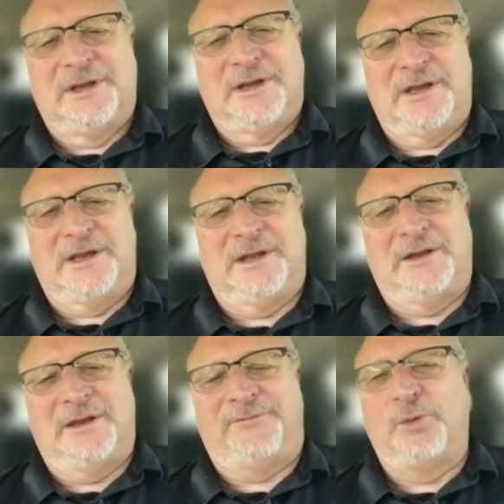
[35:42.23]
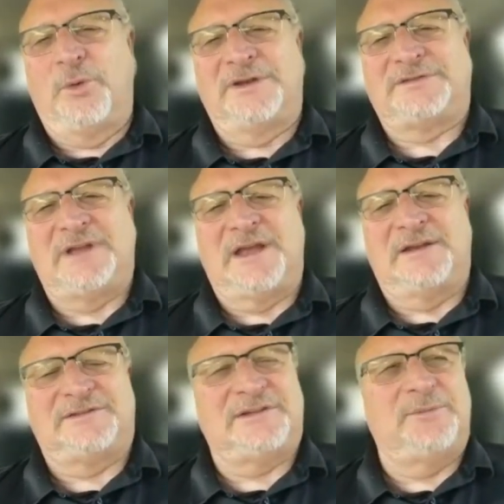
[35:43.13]
And if you want to stay in
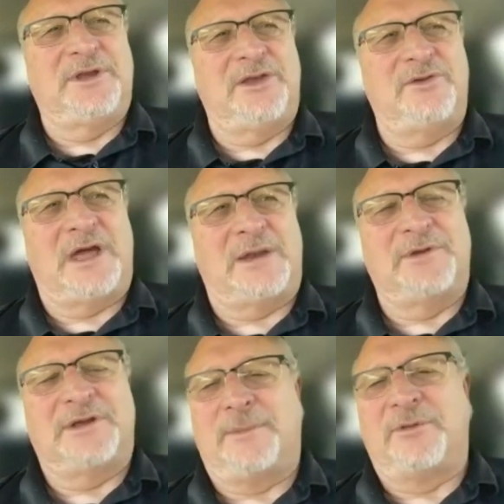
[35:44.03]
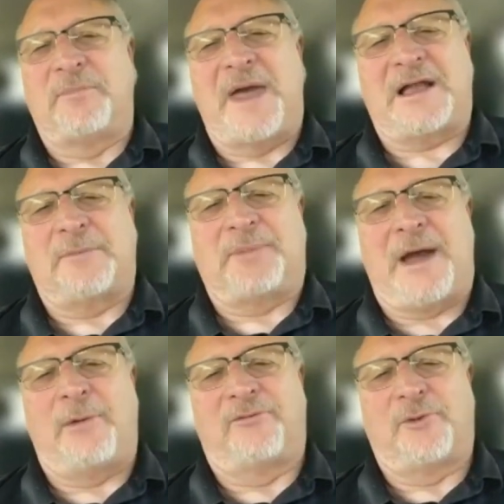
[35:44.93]
the CBA, you got to become the backup
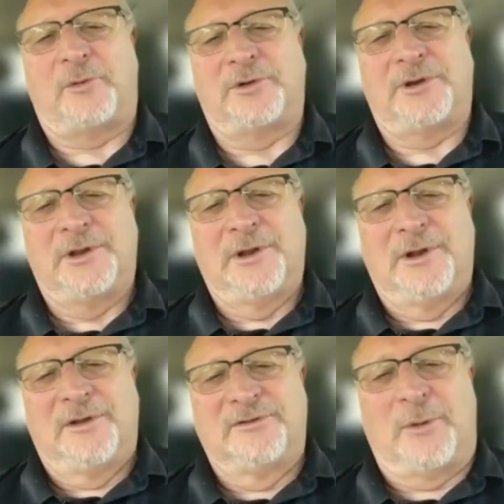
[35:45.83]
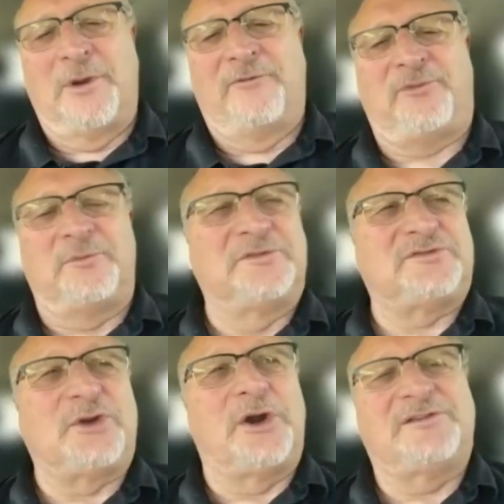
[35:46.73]
power forward. So I went from the
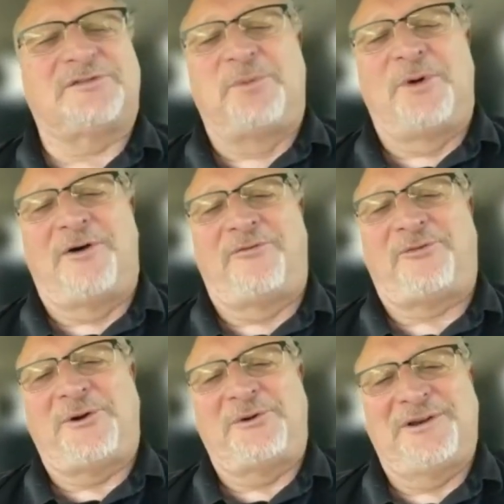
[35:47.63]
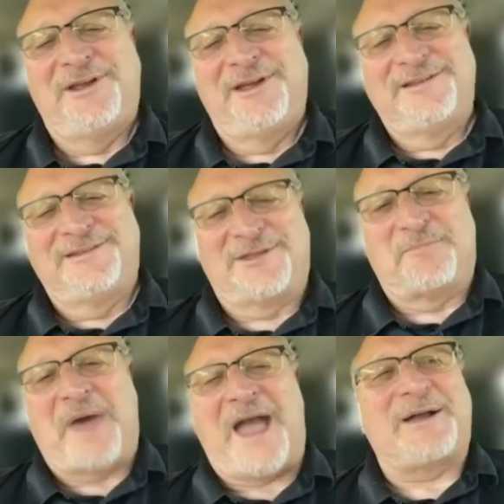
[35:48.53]
starting small forward to the
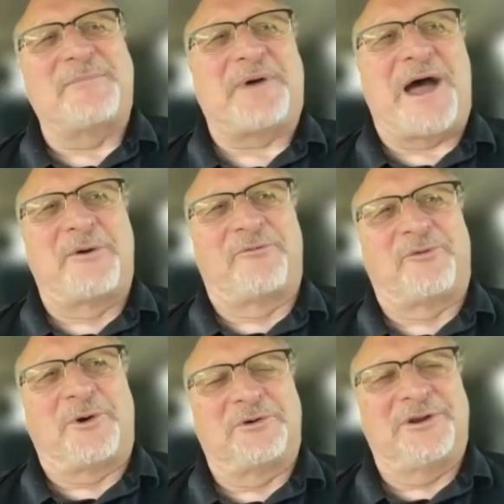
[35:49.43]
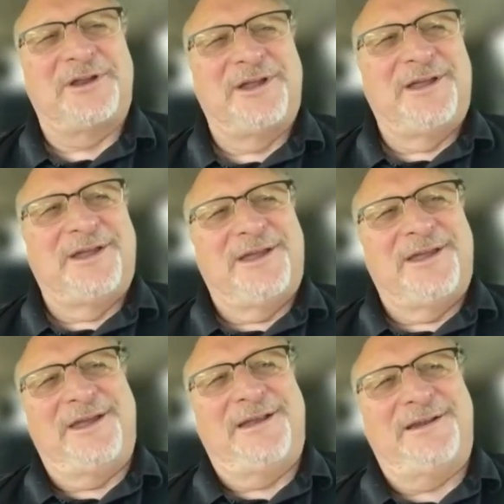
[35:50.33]
backup power forward.
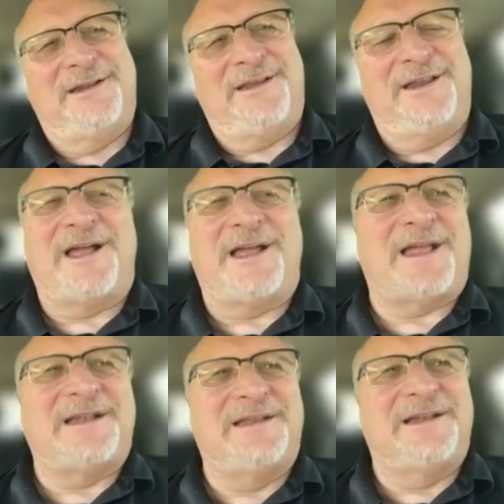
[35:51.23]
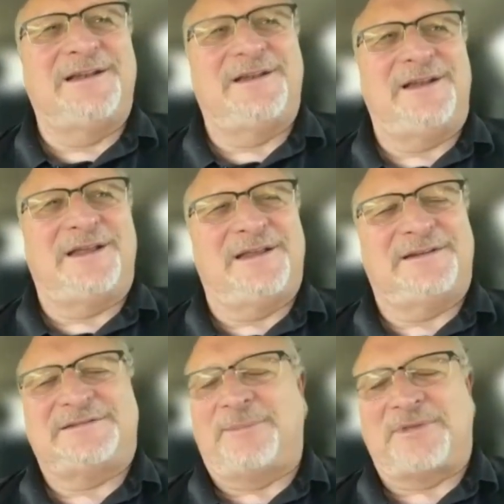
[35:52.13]
And, you know, I, I didn't
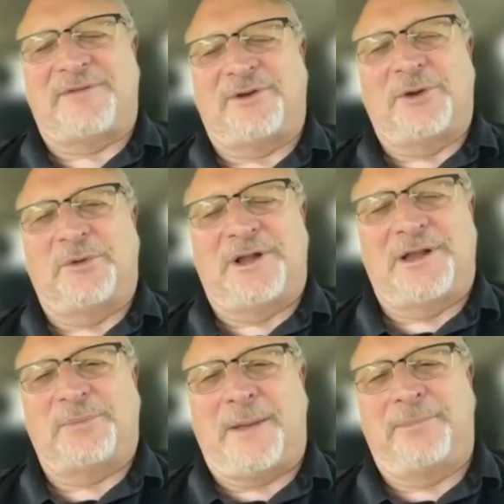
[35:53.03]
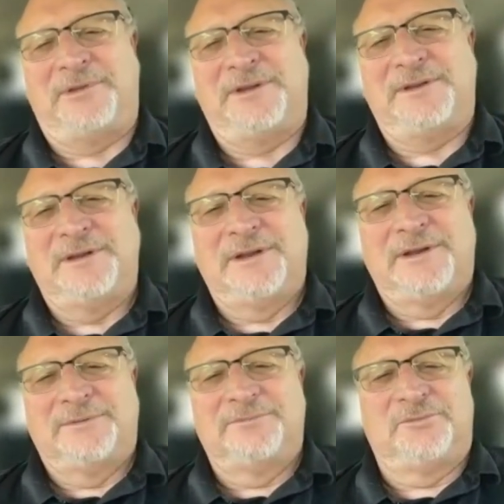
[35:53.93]
accept that very well. I probably
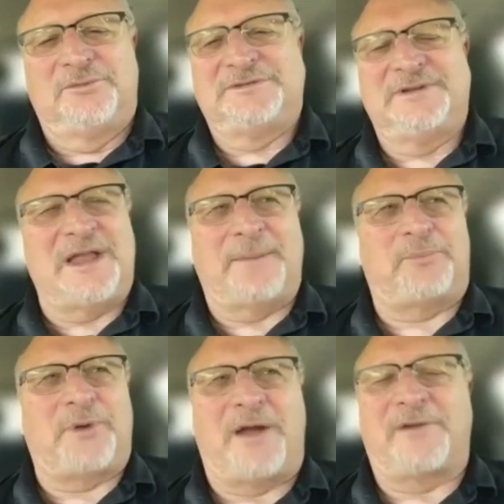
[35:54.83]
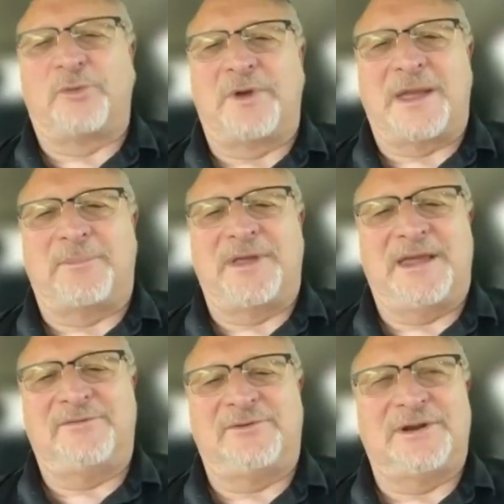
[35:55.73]
was not proud of the way I
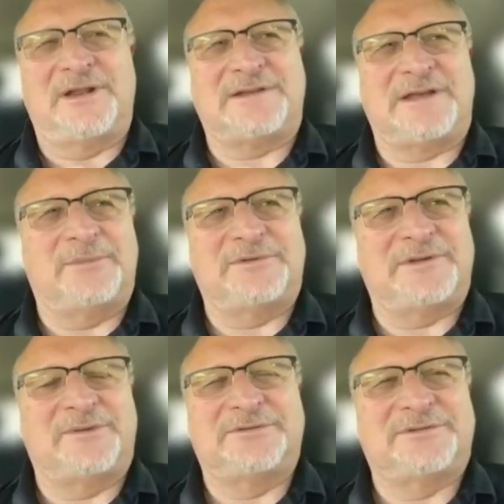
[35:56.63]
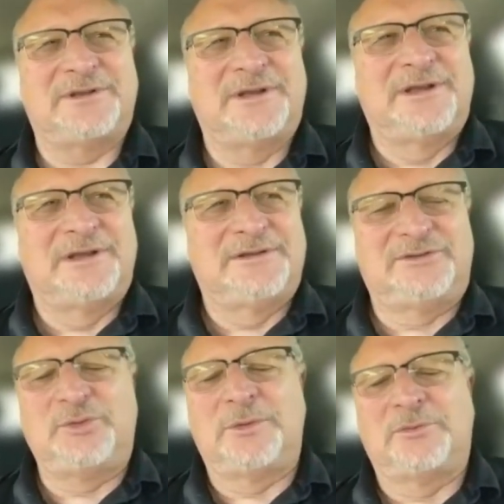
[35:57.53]
behaved during that time because I was
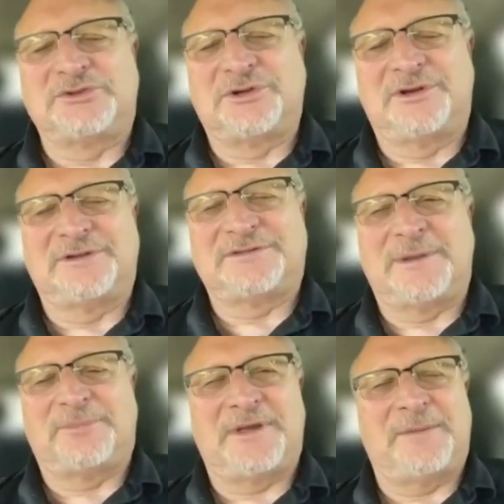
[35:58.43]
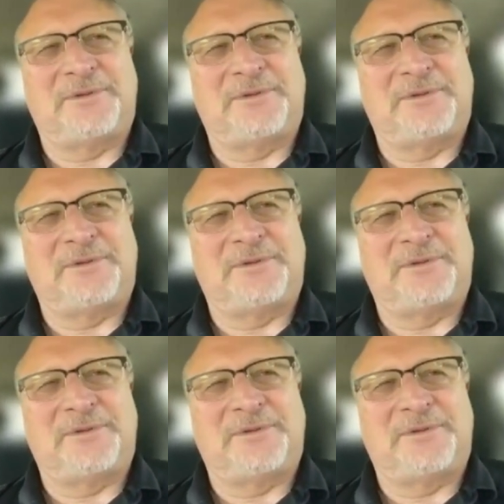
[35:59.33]
too immature to accept that.